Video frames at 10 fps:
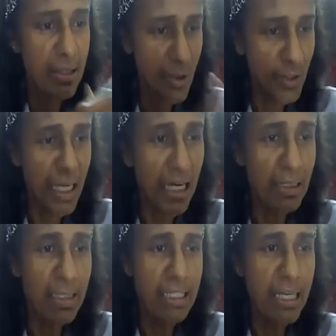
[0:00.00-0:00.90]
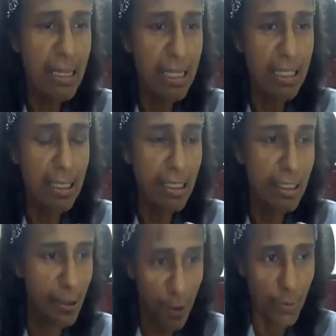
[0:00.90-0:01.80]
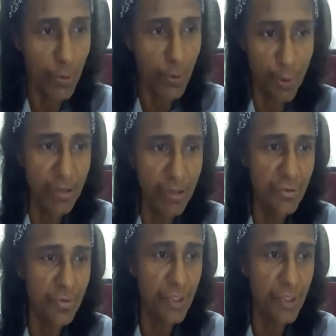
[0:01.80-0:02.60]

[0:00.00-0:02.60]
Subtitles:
So the others, I think, you would have,